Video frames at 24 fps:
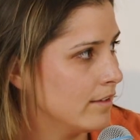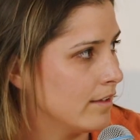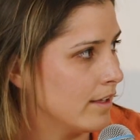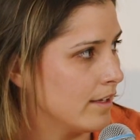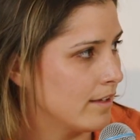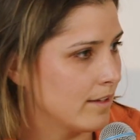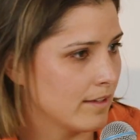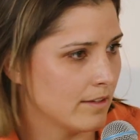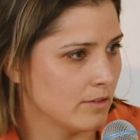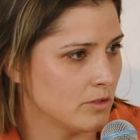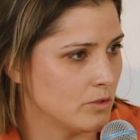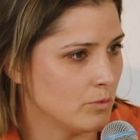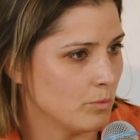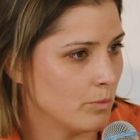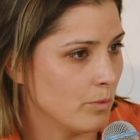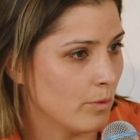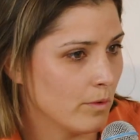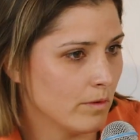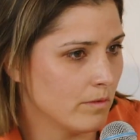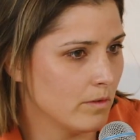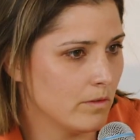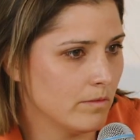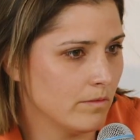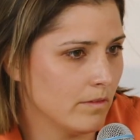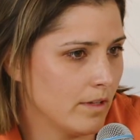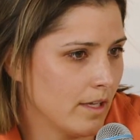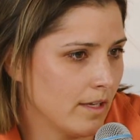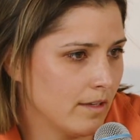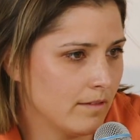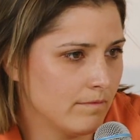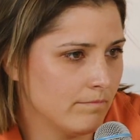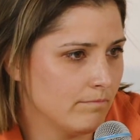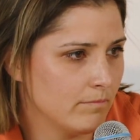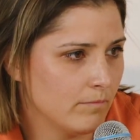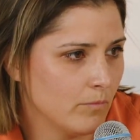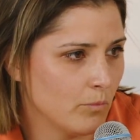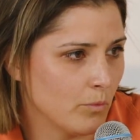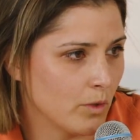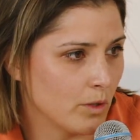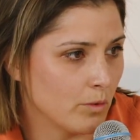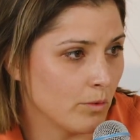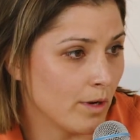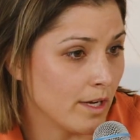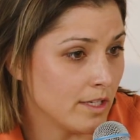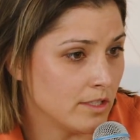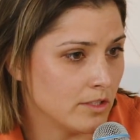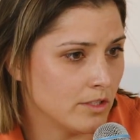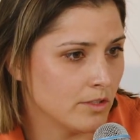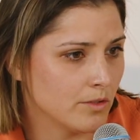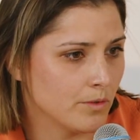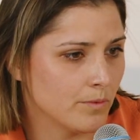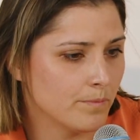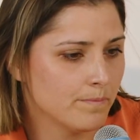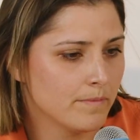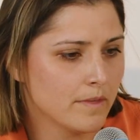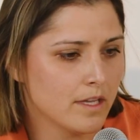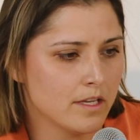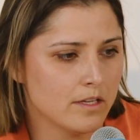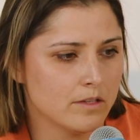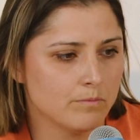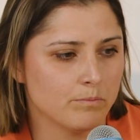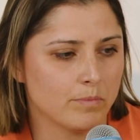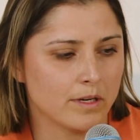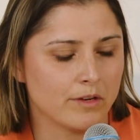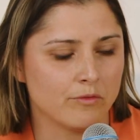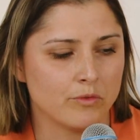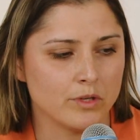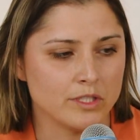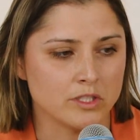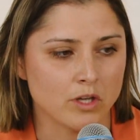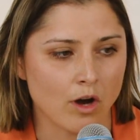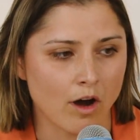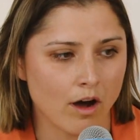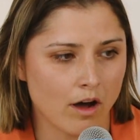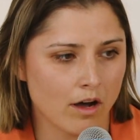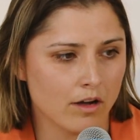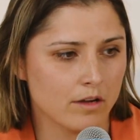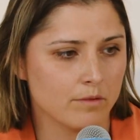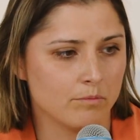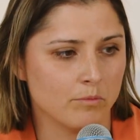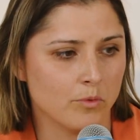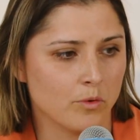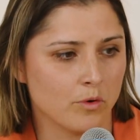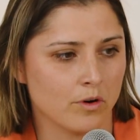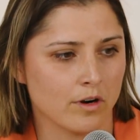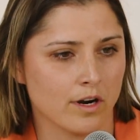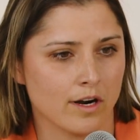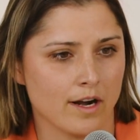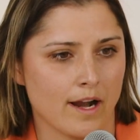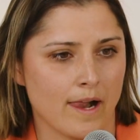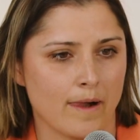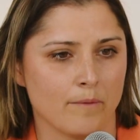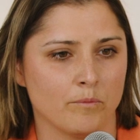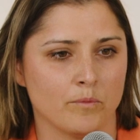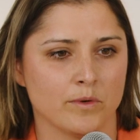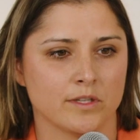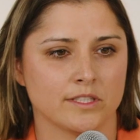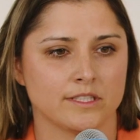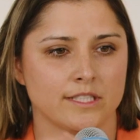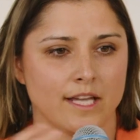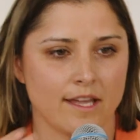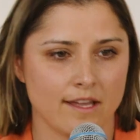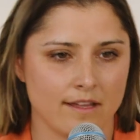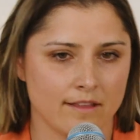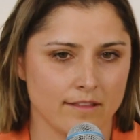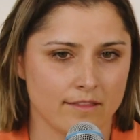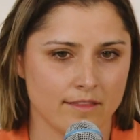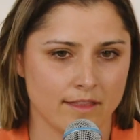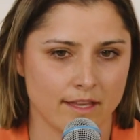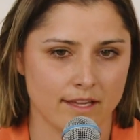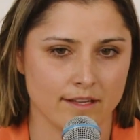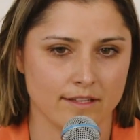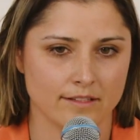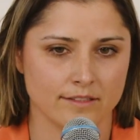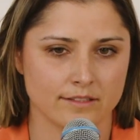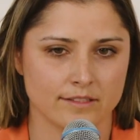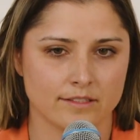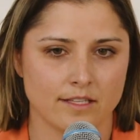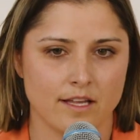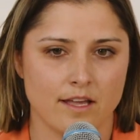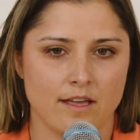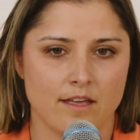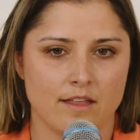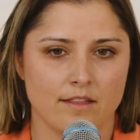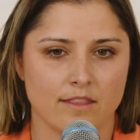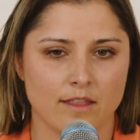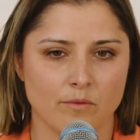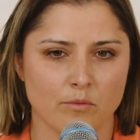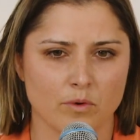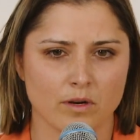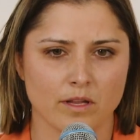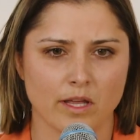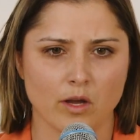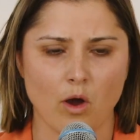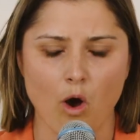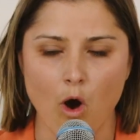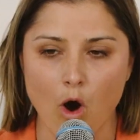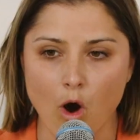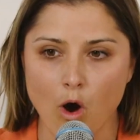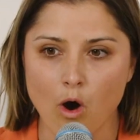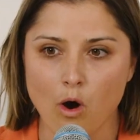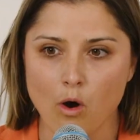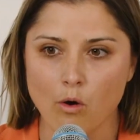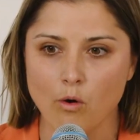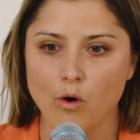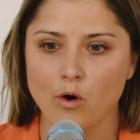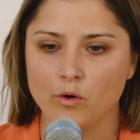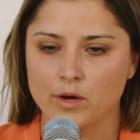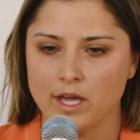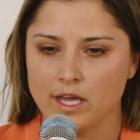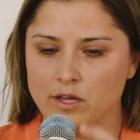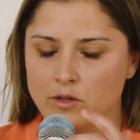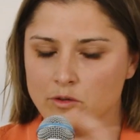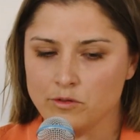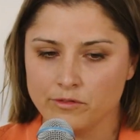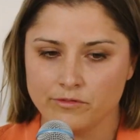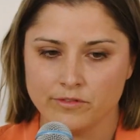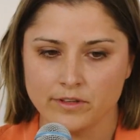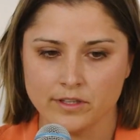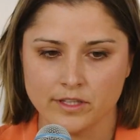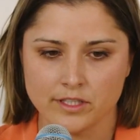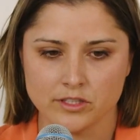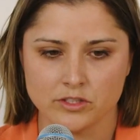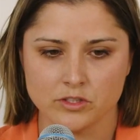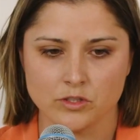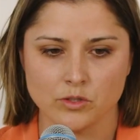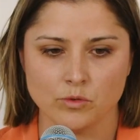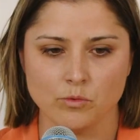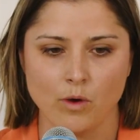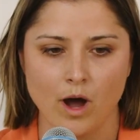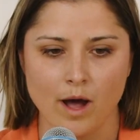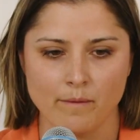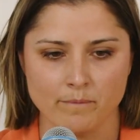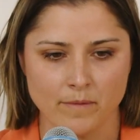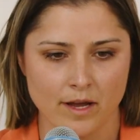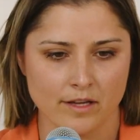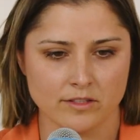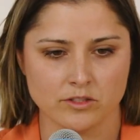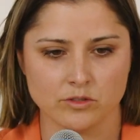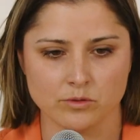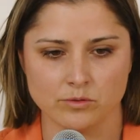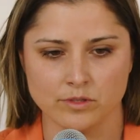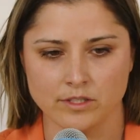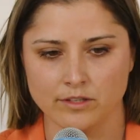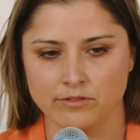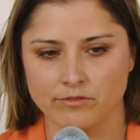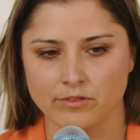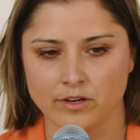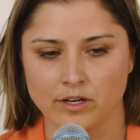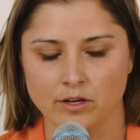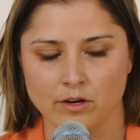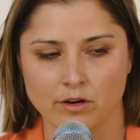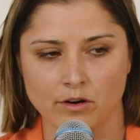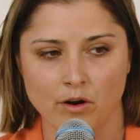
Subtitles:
What do I do? But if we talk more and we're saying things, then we're oh, okay, you feel it too. I'm not so different.